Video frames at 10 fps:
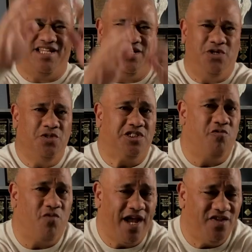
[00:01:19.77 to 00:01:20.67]
and
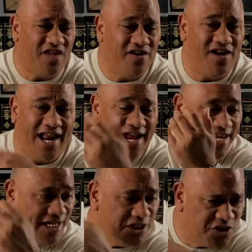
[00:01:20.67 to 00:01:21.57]
usually rain, thunder,
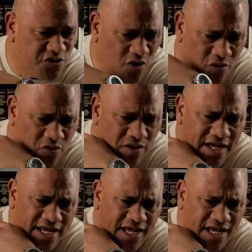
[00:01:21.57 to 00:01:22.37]
lightning, and snow.